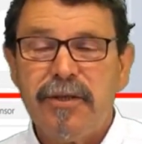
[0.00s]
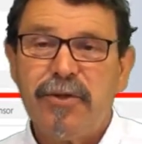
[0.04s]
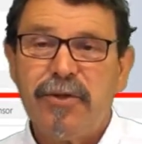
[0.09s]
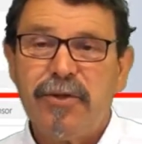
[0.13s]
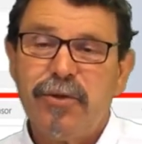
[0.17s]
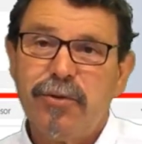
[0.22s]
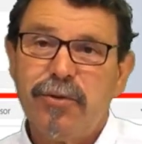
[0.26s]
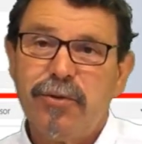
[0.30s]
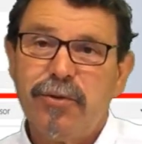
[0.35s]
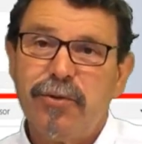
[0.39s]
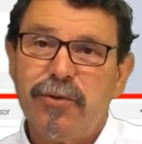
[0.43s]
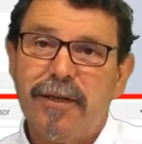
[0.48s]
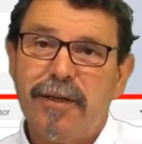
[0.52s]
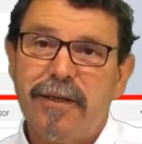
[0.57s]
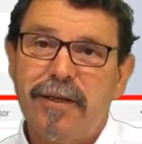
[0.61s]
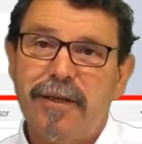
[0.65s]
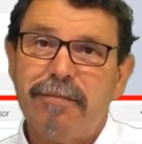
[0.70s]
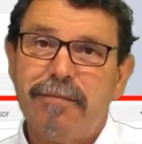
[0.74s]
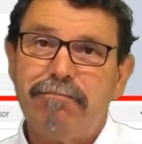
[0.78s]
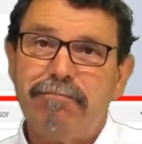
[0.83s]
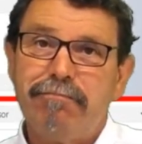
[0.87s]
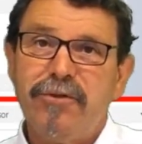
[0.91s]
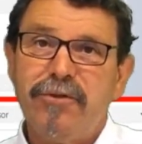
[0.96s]

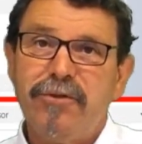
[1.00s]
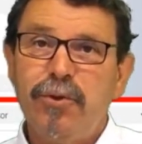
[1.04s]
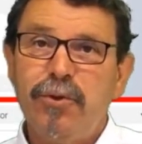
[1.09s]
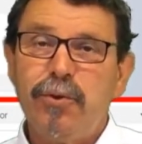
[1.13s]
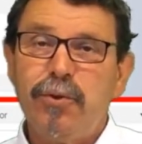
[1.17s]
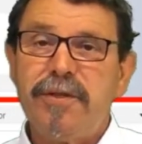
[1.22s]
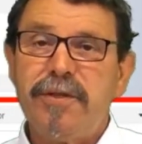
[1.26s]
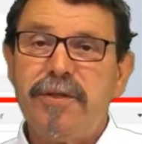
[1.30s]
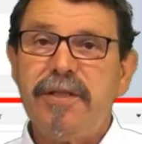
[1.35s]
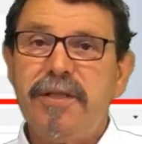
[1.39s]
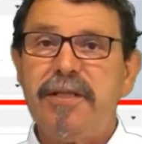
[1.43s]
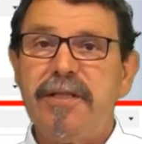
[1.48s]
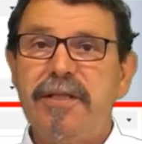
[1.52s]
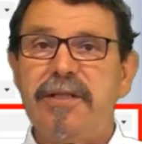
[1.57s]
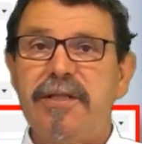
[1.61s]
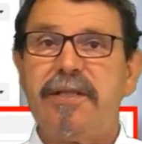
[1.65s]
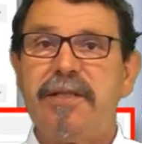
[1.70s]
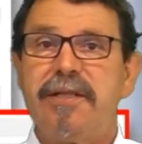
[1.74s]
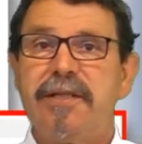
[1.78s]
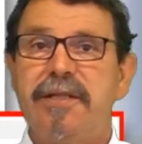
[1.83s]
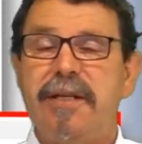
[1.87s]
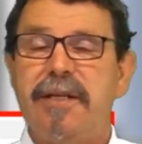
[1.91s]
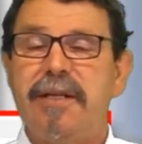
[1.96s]
to use
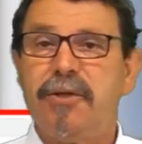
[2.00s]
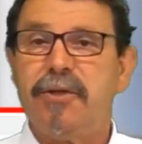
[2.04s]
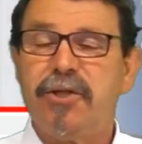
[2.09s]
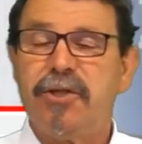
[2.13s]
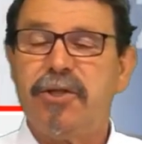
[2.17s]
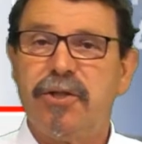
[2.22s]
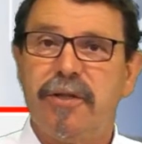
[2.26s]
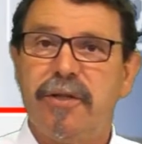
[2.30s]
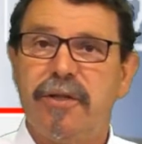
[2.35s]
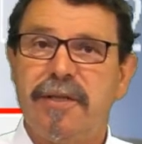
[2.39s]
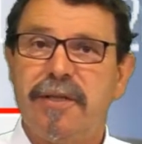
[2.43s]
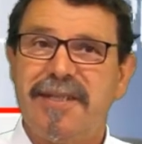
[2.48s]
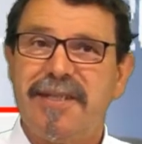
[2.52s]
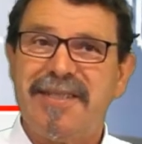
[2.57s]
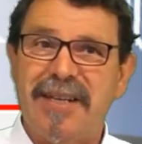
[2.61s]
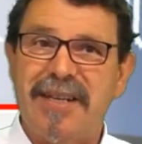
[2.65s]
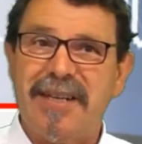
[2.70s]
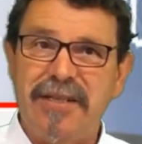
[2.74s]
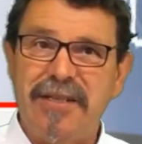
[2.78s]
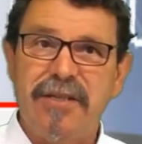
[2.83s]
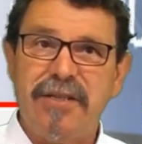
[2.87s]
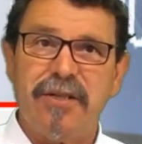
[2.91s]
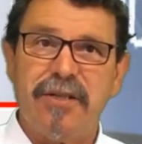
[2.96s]
this temperature
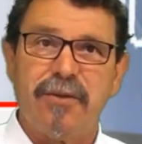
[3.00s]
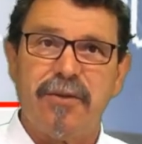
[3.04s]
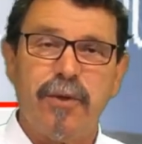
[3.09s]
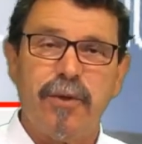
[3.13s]
sensor,